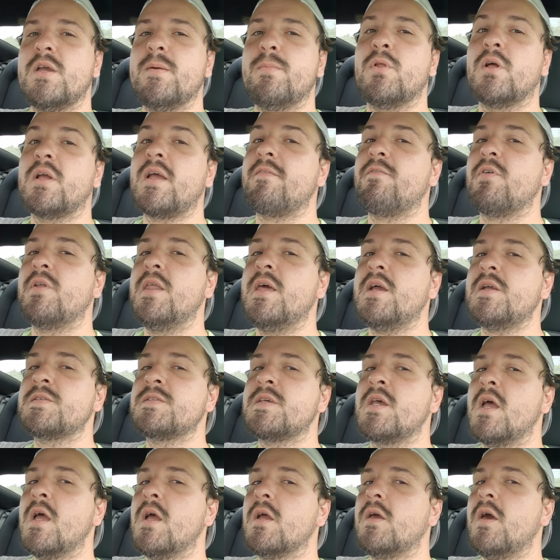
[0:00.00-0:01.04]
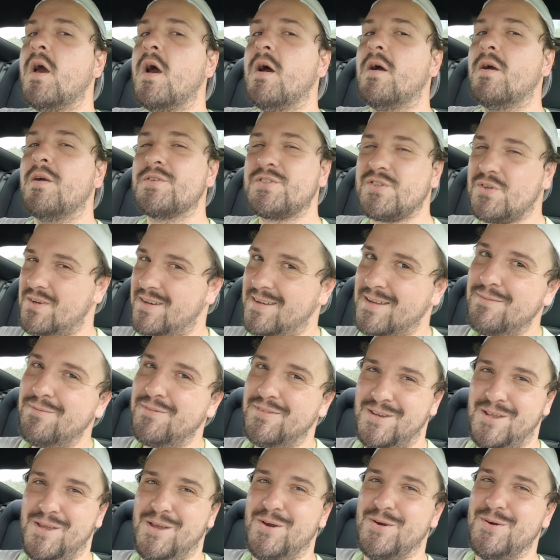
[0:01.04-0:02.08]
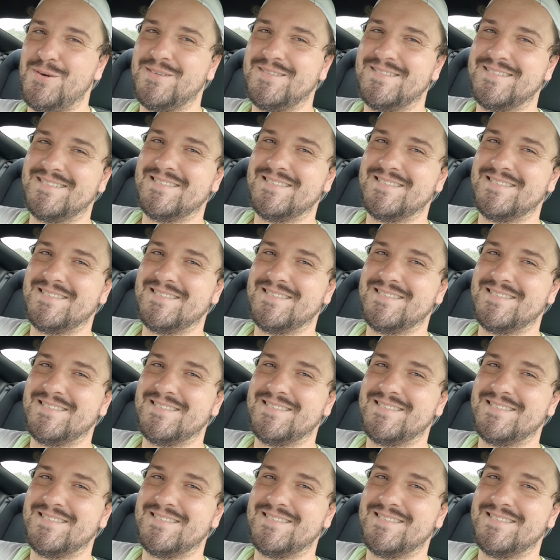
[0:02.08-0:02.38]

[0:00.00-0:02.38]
Keep a lookout for the next Karz Kreated video.